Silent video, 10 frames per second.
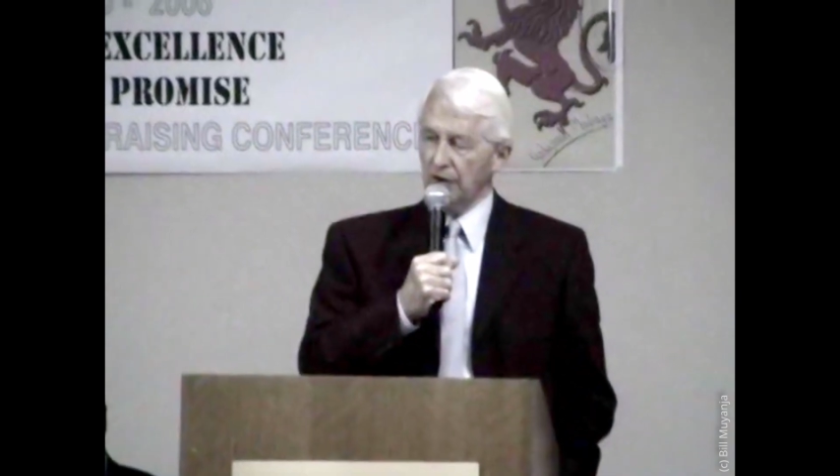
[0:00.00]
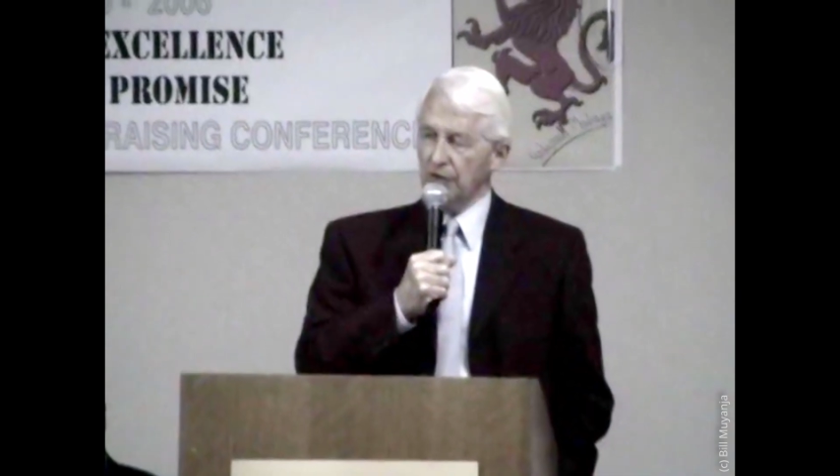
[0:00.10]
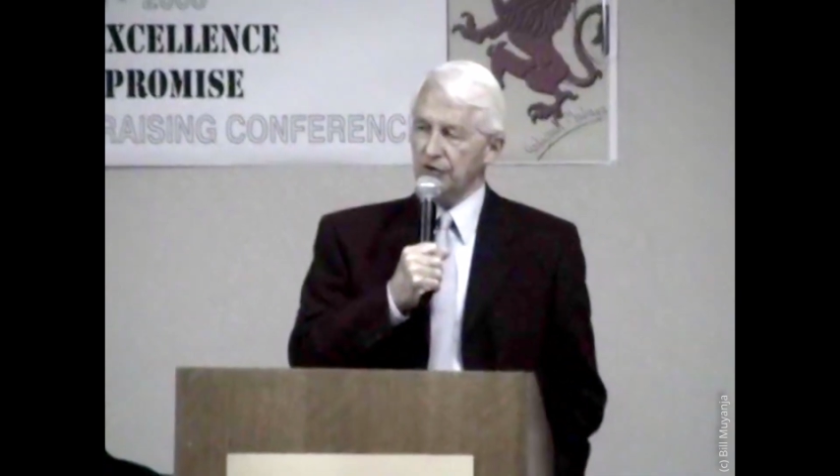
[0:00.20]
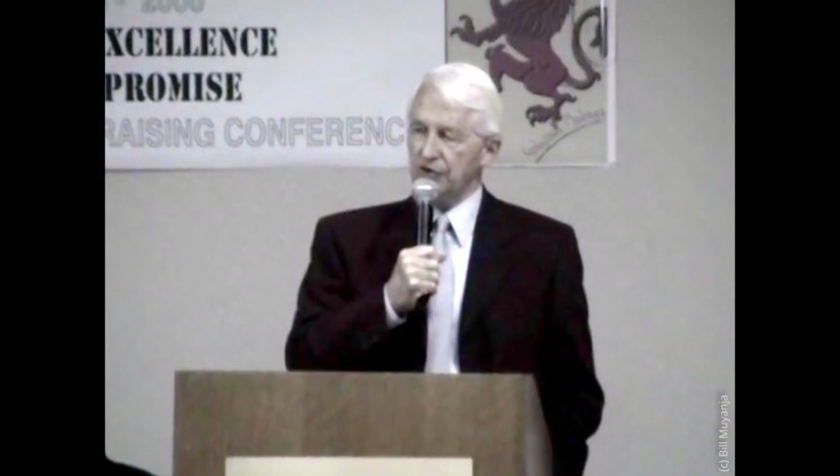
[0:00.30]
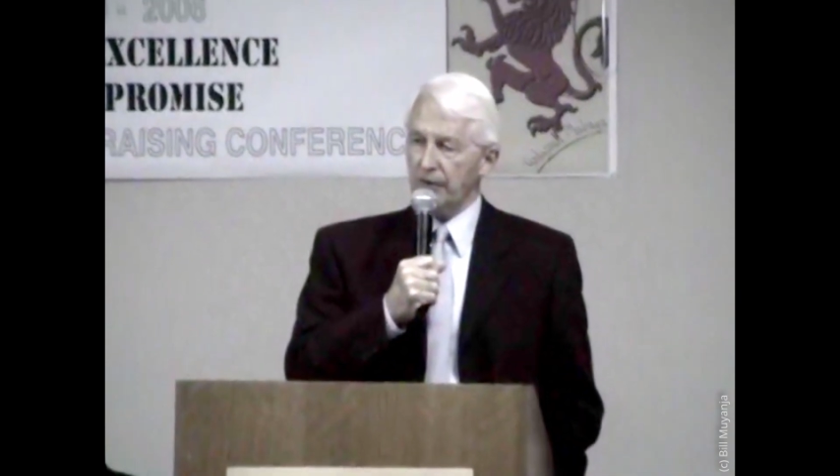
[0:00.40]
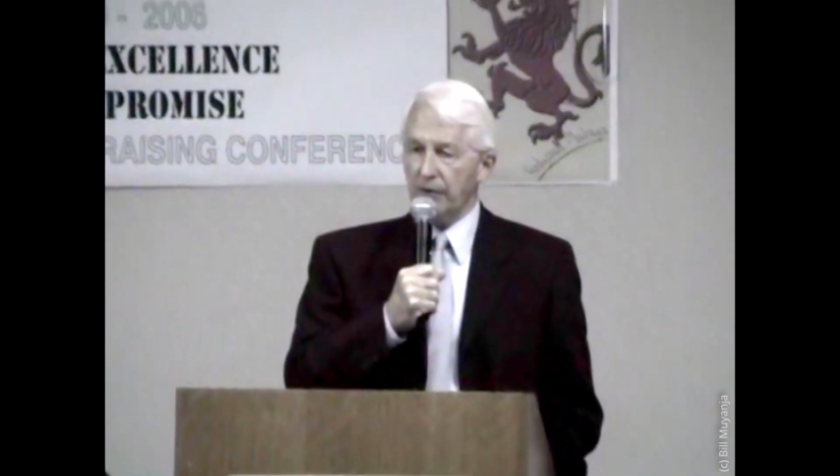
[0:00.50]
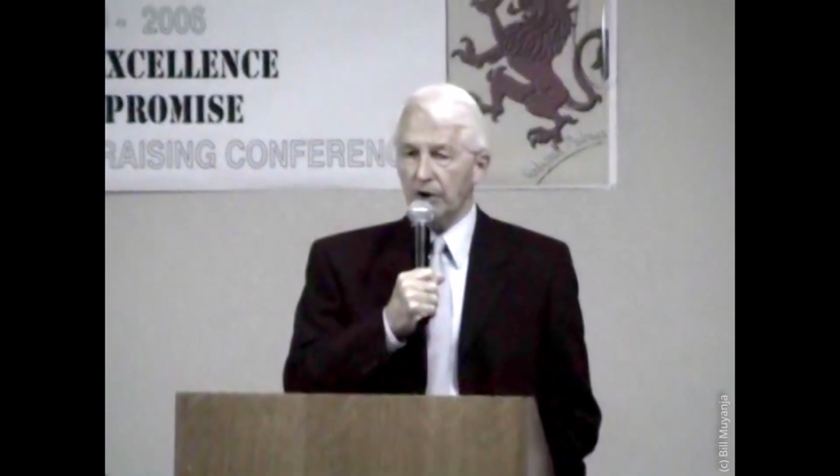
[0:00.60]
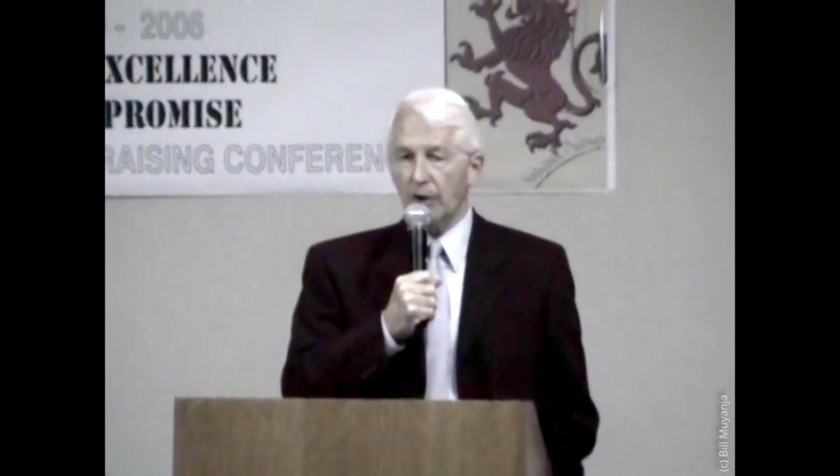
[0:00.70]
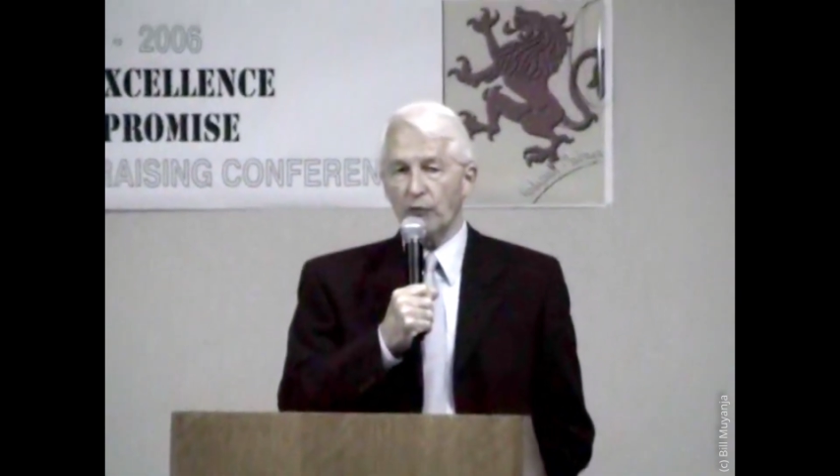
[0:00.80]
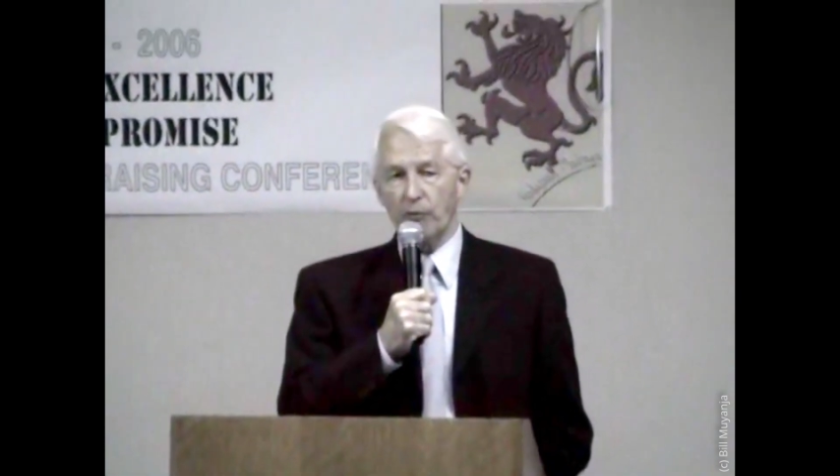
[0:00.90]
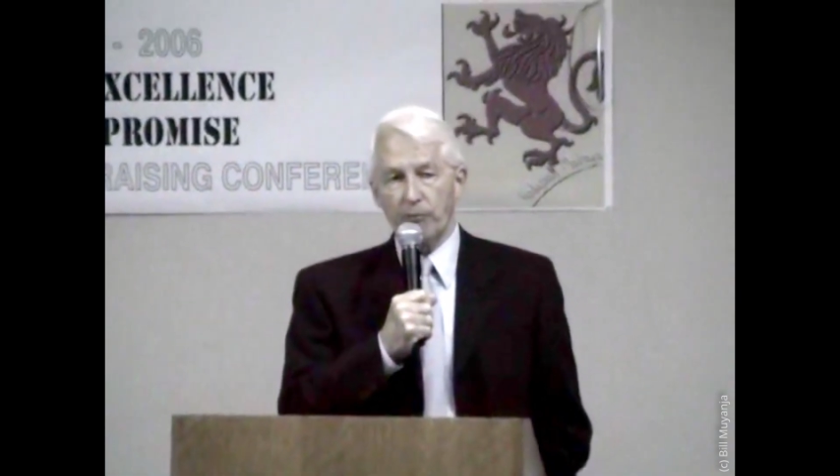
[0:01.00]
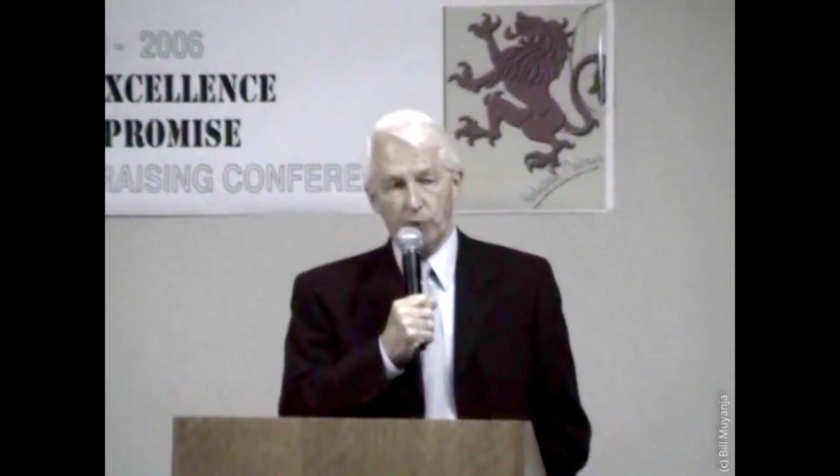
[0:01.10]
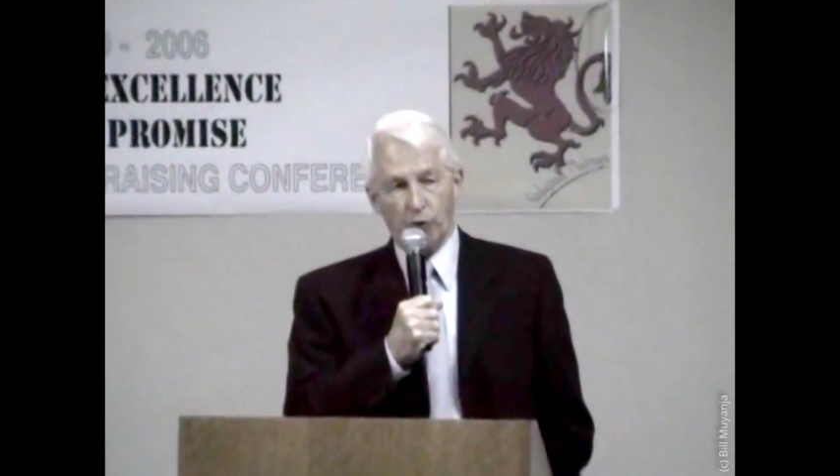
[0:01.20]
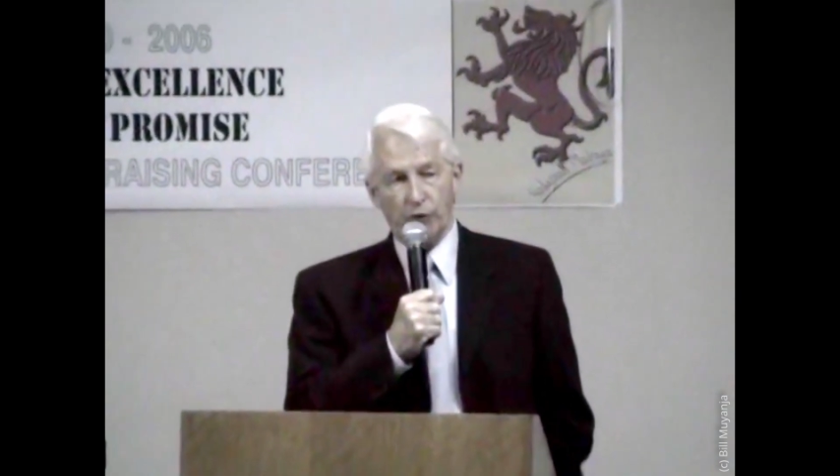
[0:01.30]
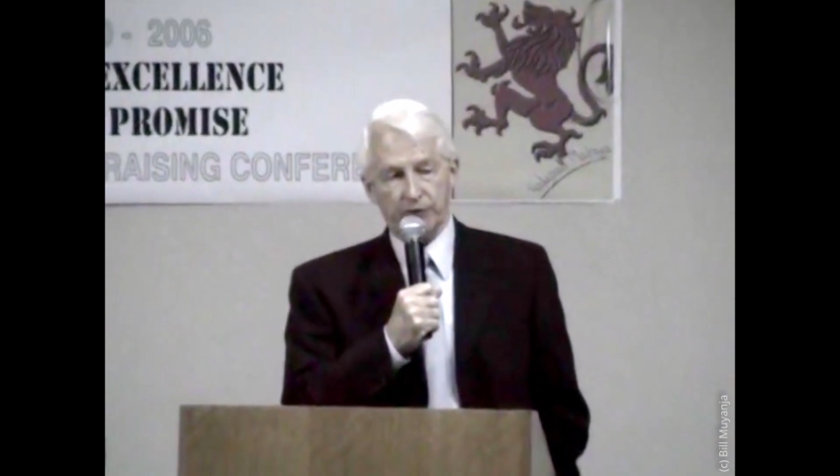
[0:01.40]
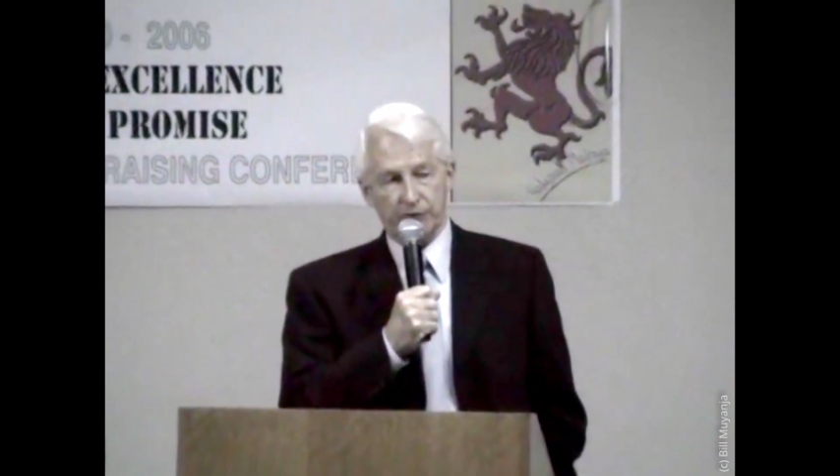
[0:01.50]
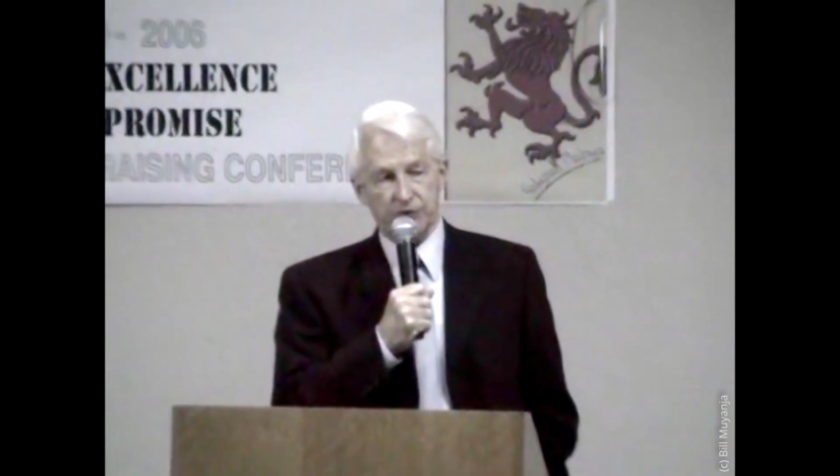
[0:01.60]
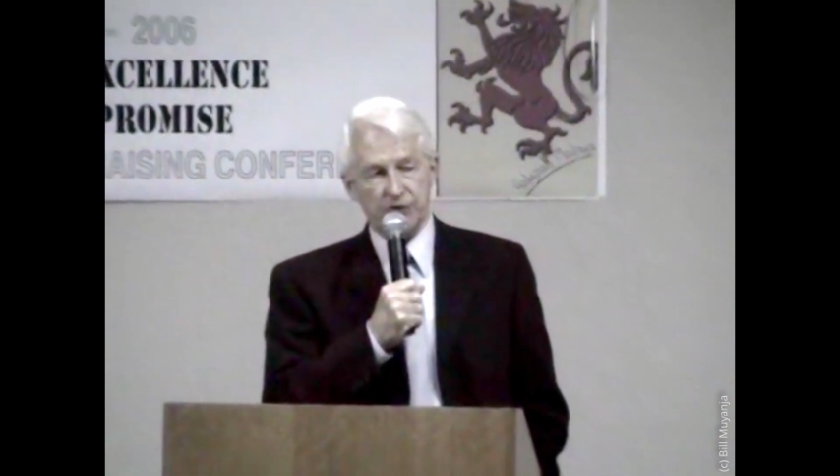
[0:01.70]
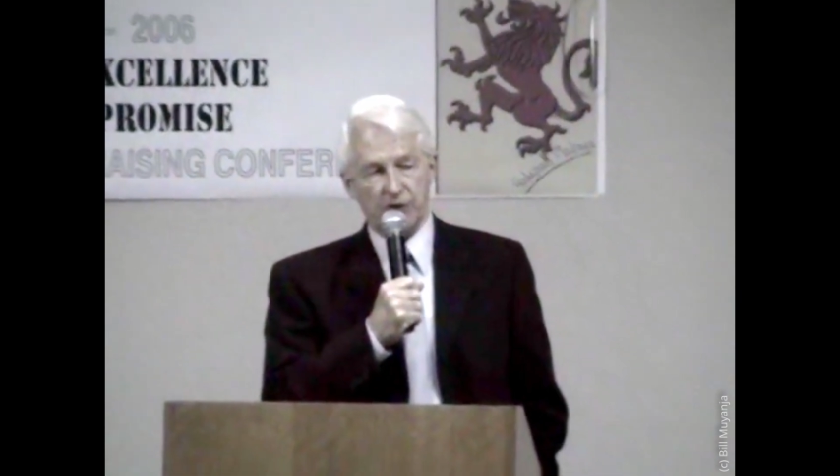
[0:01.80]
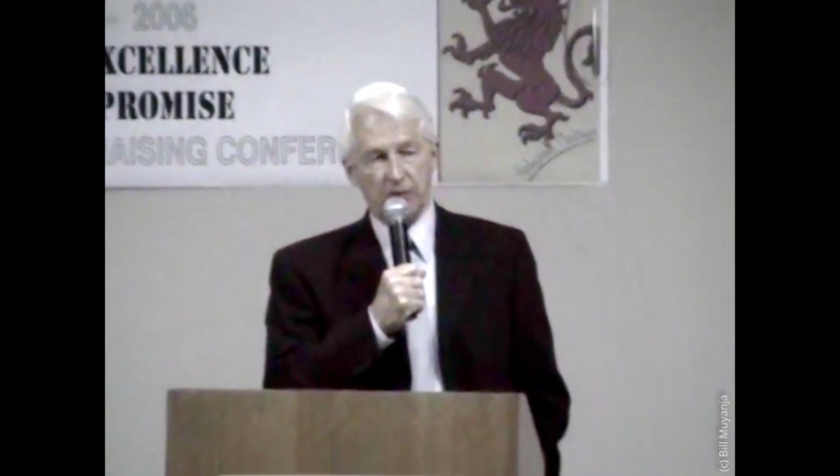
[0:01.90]
summing up report of his
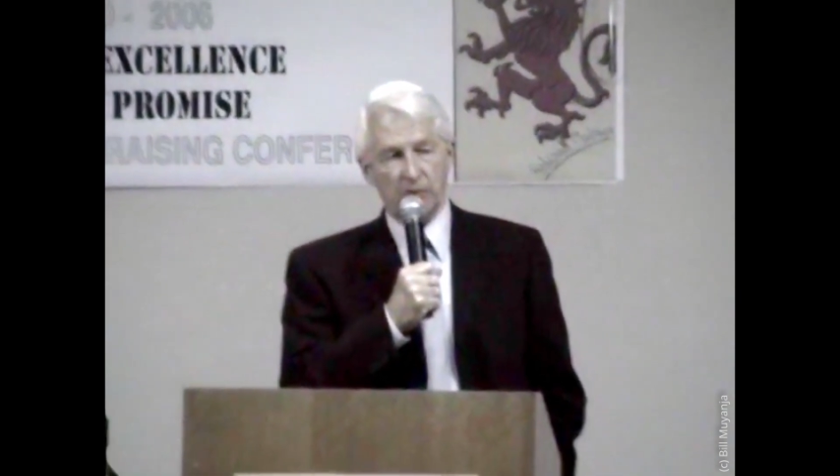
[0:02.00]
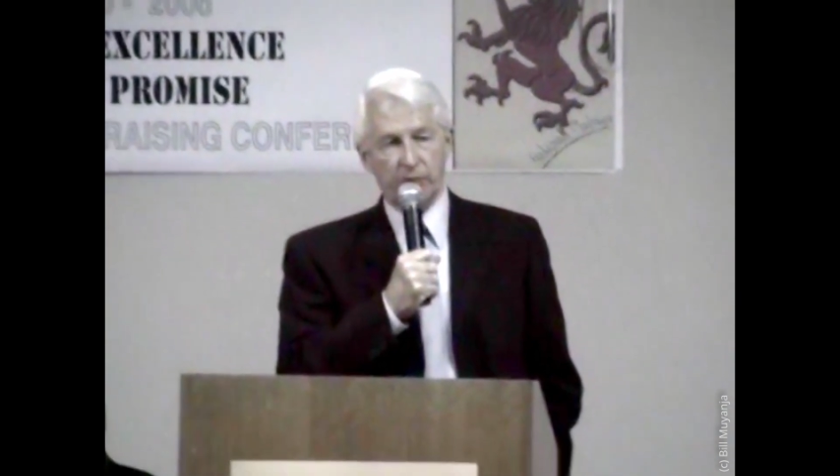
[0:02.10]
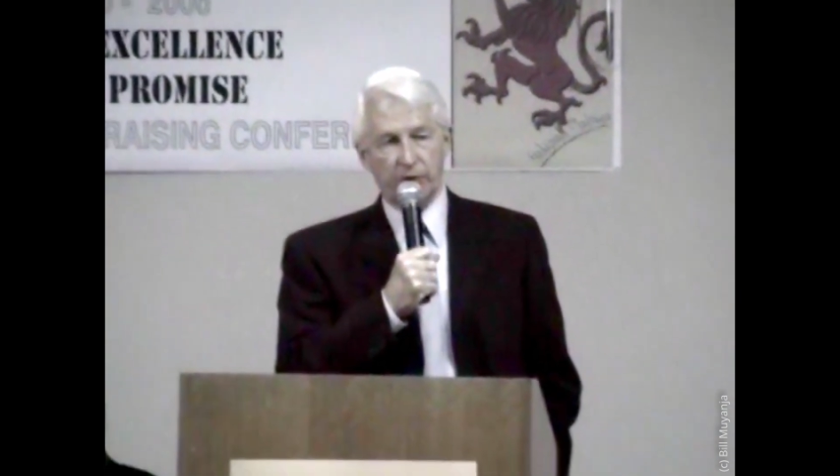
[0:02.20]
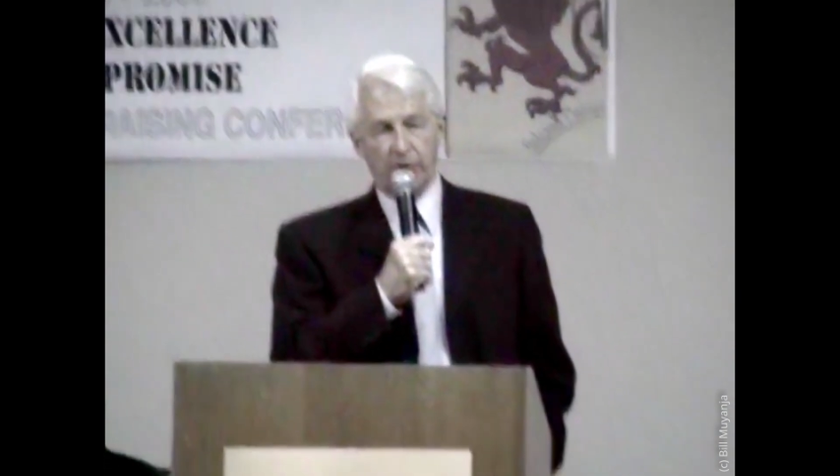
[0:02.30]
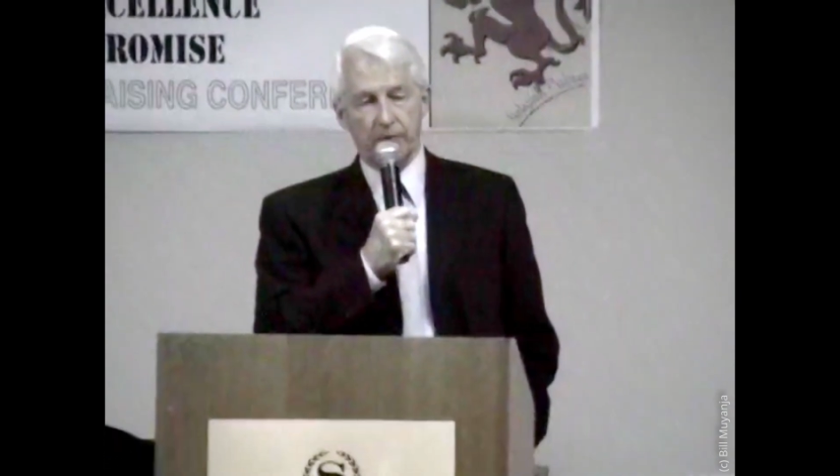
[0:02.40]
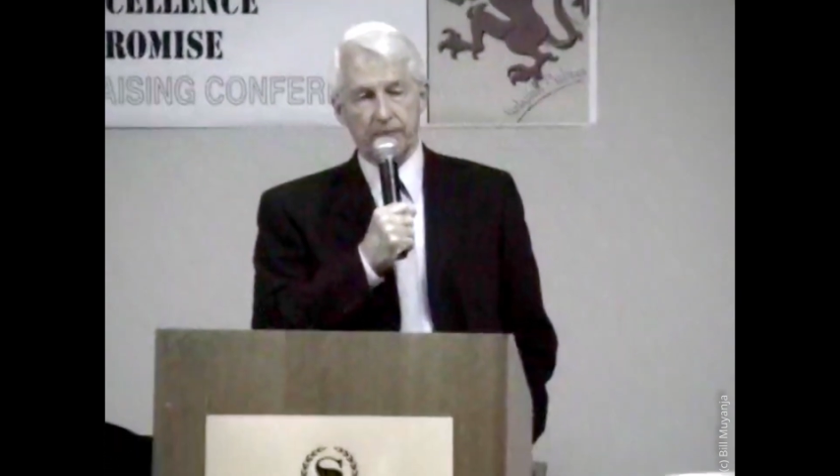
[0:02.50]
time at Budo.